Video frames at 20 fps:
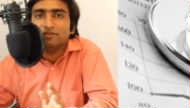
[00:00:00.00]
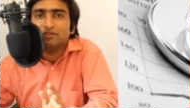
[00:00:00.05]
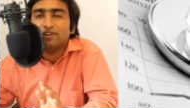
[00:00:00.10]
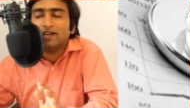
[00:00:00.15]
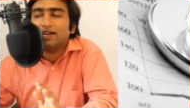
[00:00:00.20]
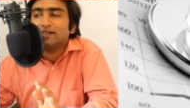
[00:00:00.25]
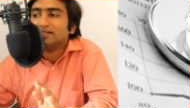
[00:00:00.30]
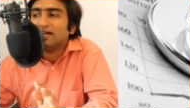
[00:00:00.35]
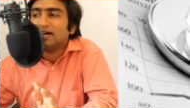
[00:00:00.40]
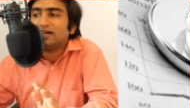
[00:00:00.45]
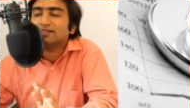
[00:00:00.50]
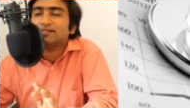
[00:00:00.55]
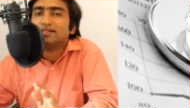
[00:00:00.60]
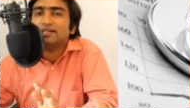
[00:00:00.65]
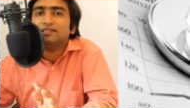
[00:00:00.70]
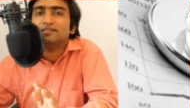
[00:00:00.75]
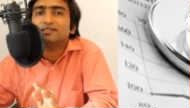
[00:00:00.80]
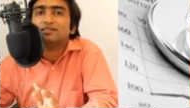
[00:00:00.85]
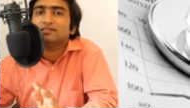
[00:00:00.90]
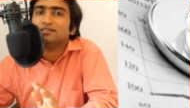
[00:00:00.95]
whereas our
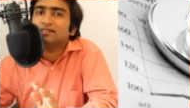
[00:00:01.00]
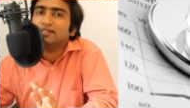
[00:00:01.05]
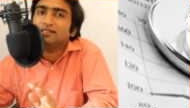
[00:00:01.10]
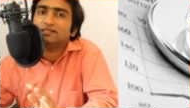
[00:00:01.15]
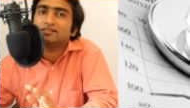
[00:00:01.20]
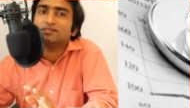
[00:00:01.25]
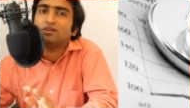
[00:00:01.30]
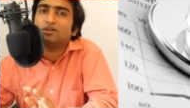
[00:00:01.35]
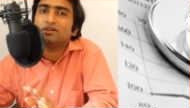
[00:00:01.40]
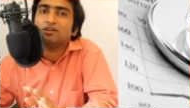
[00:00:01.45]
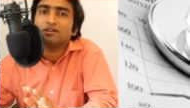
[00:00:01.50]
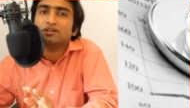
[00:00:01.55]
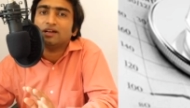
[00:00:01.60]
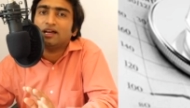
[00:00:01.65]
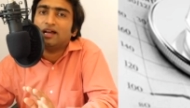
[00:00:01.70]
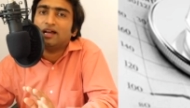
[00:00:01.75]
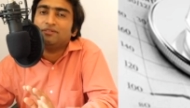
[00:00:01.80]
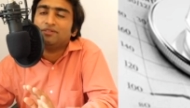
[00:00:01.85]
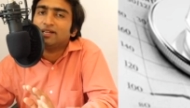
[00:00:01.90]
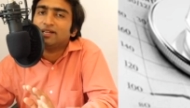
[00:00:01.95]
science is not
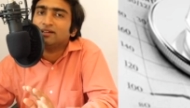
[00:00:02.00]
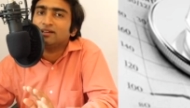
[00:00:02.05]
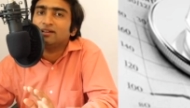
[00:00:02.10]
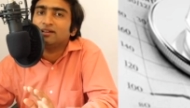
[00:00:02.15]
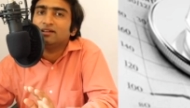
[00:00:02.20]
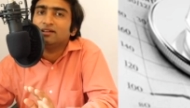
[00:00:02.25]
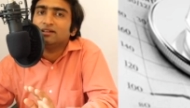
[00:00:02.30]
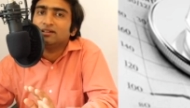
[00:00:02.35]
having